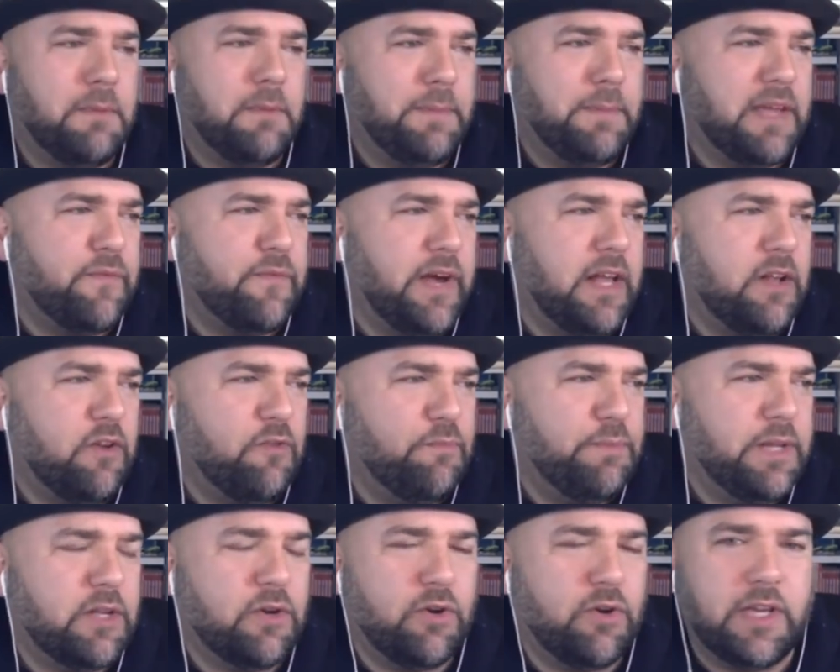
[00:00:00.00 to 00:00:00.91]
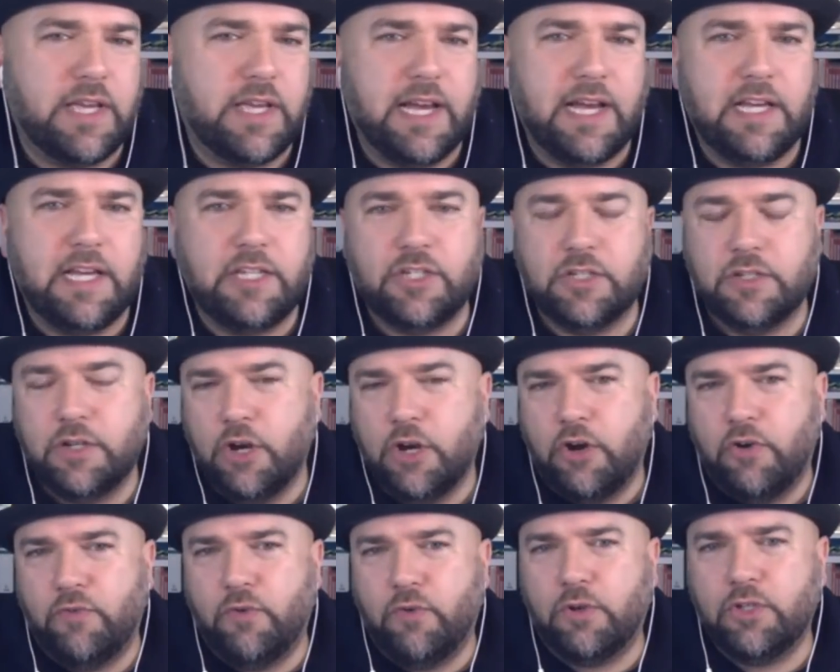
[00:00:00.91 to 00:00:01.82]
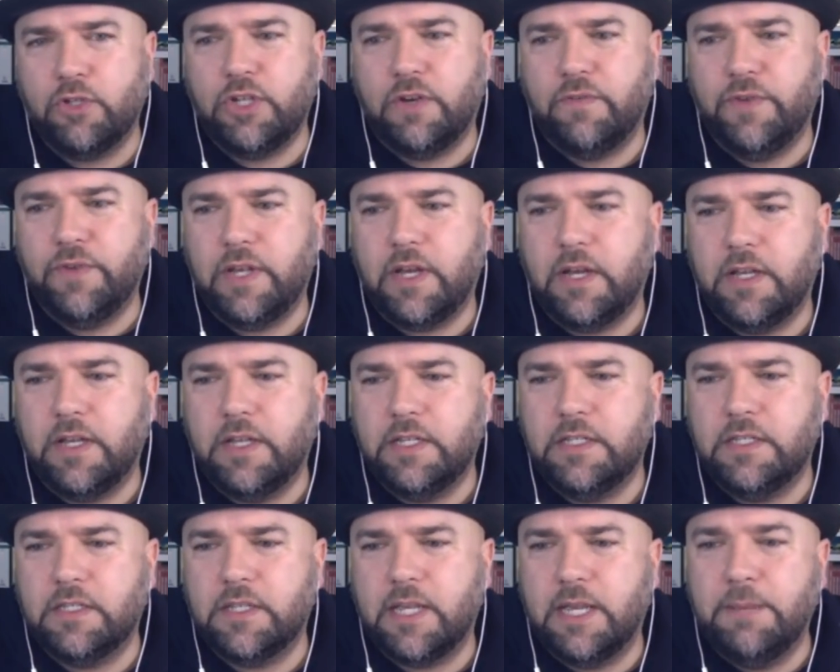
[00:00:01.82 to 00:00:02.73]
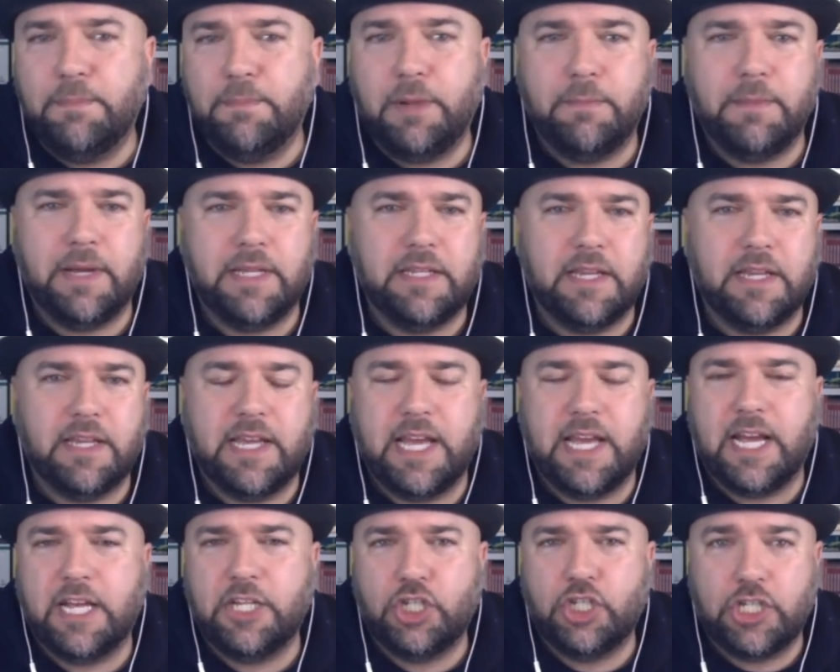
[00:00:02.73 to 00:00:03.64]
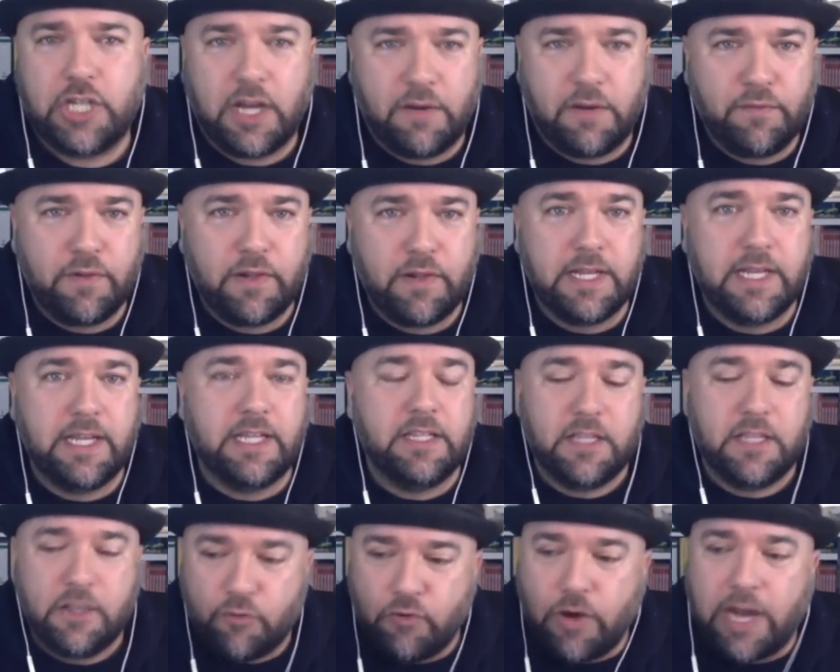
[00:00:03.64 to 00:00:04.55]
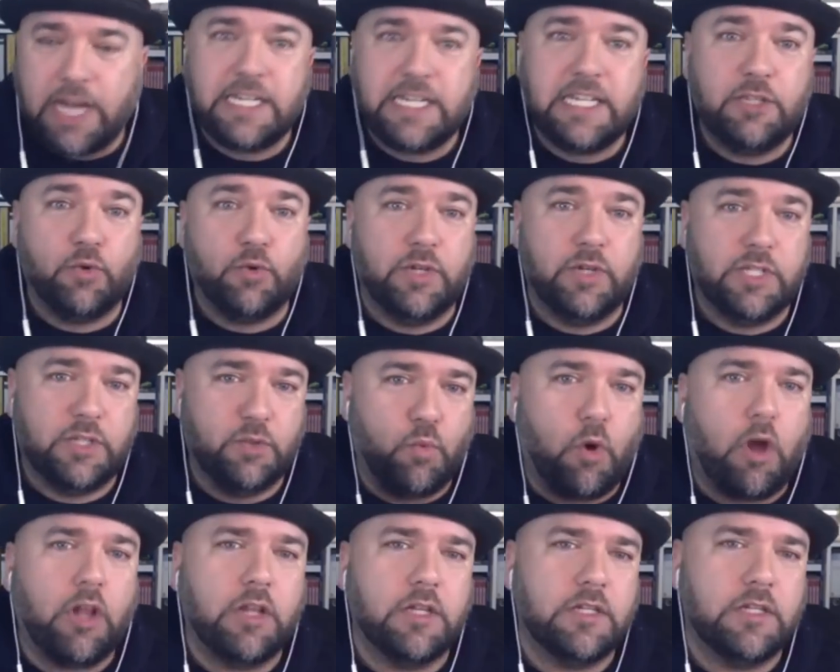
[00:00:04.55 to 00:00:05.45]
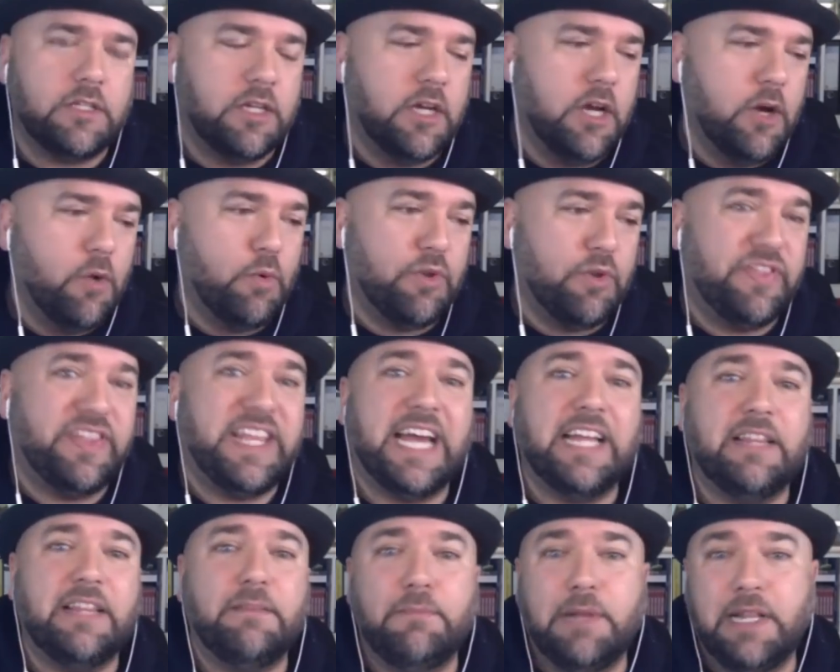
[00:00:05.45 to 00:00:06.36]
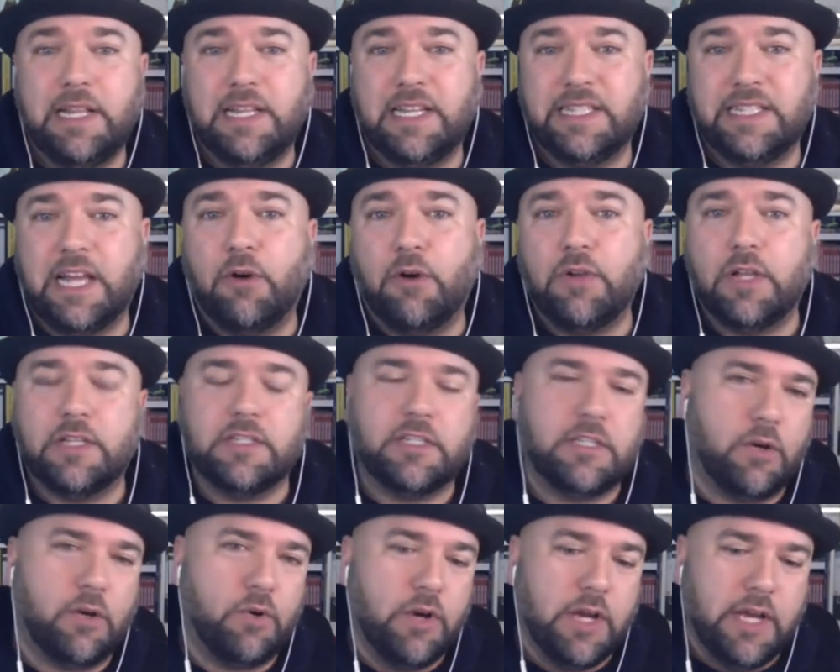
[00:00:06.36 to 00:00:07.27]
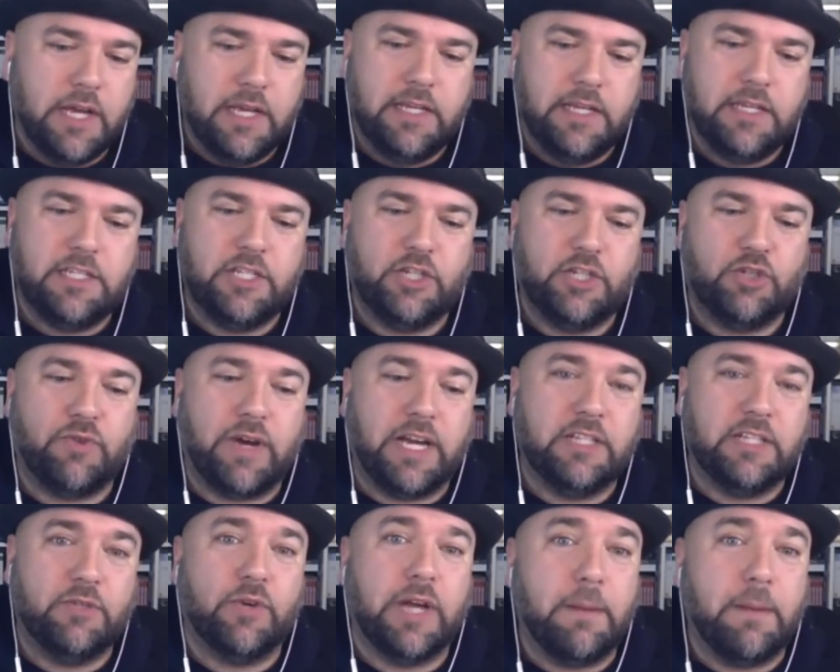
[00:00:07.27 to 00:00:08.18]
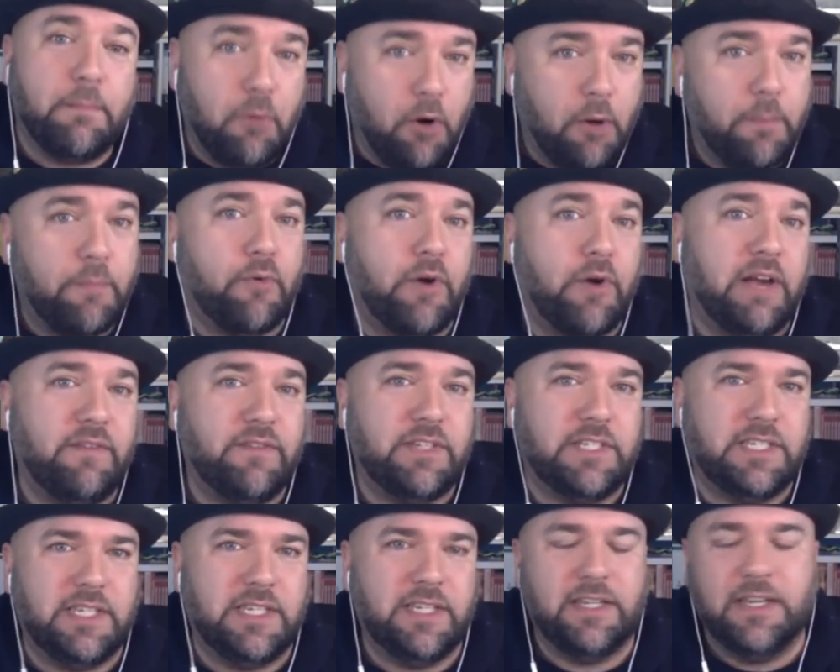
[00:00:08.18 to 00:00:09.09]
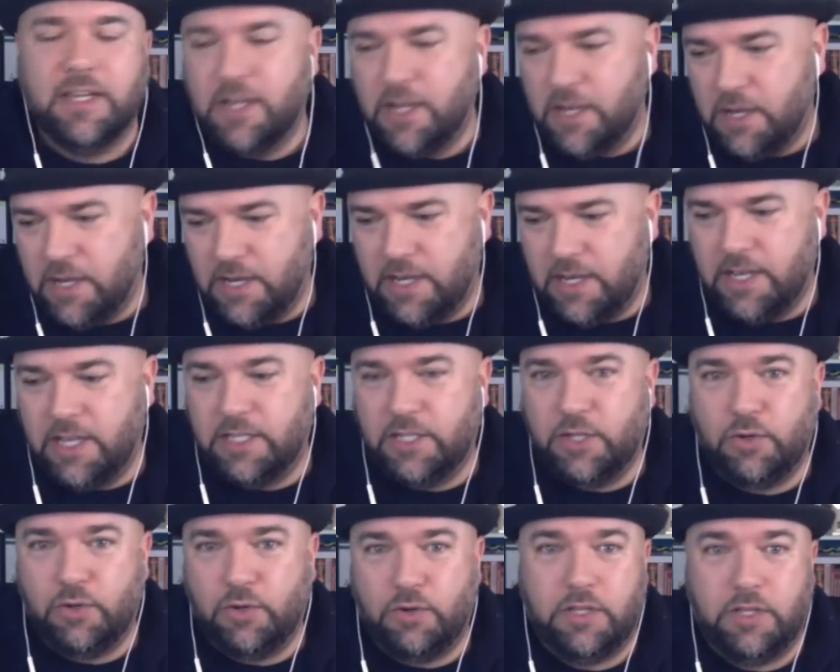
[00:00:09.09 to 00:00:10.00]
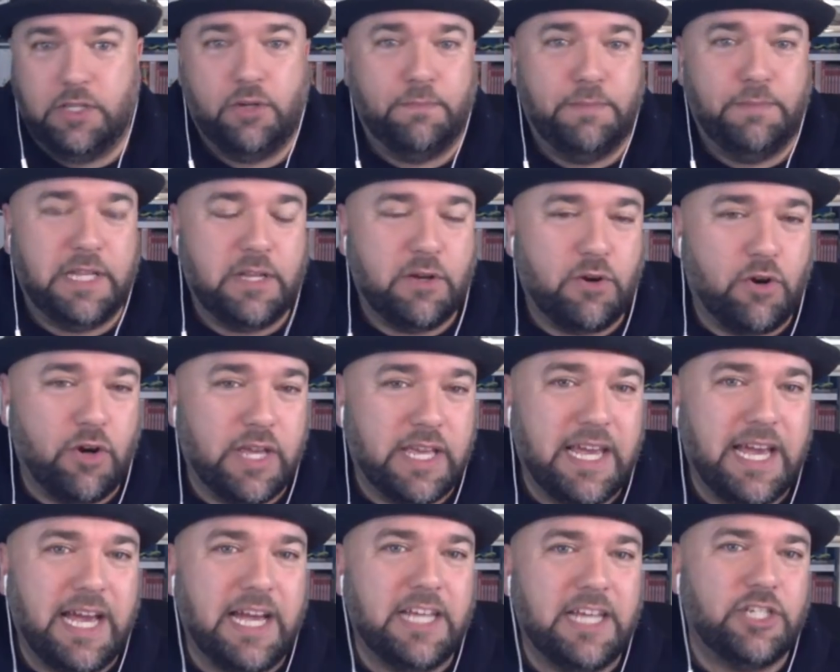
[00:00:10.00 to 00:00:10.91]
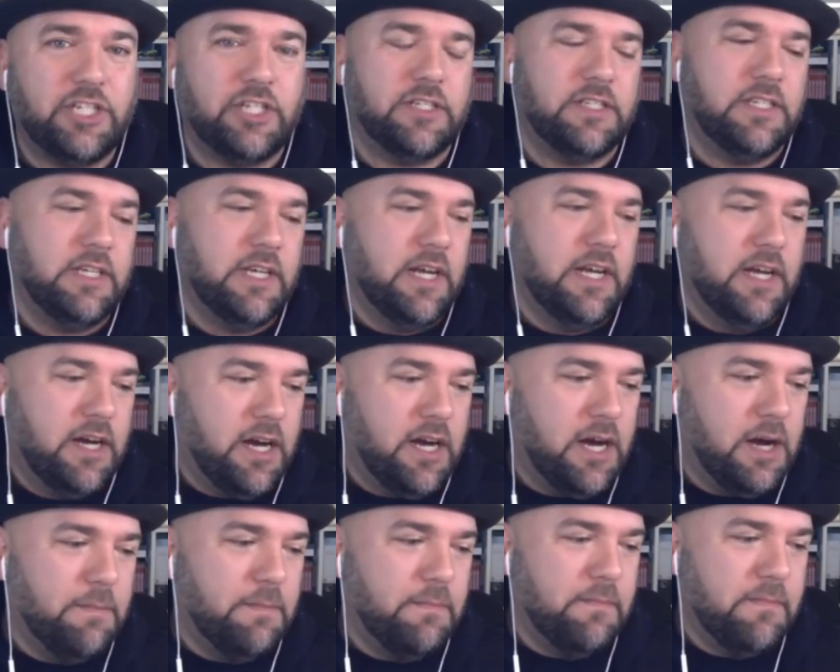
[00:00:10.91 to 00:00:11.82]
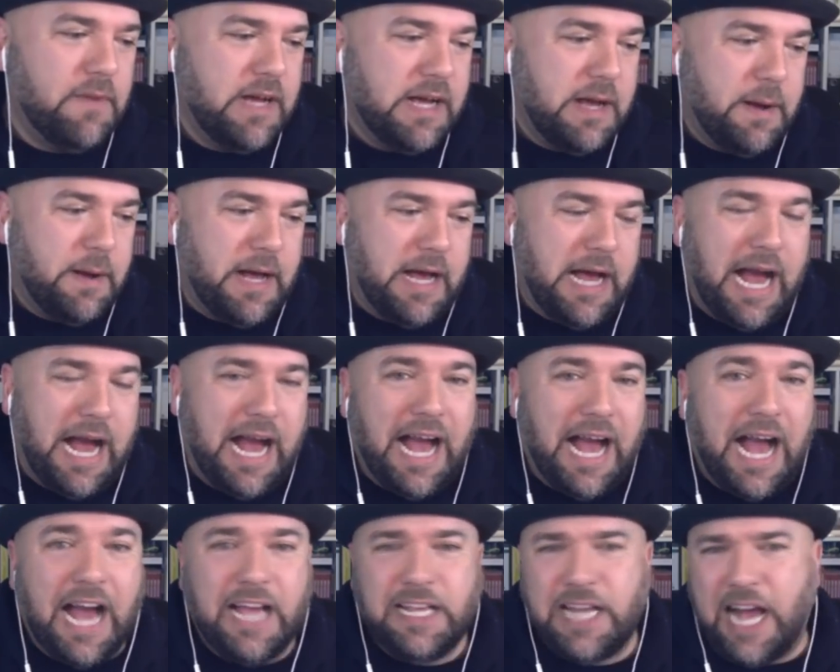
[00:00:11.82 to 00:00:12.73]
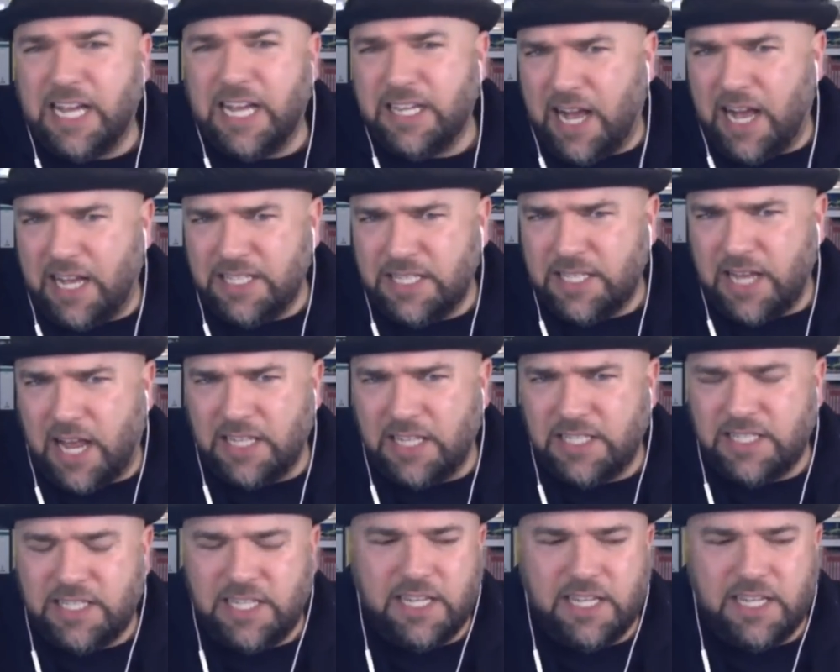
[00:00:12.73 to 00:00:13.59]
a big fan of Bitcoin Cash, and Roger Ver, he's implementing Cash Shuffle right into his wallet with $10 million. So he's trying to get more privacy into Bitcoin Cash. And I see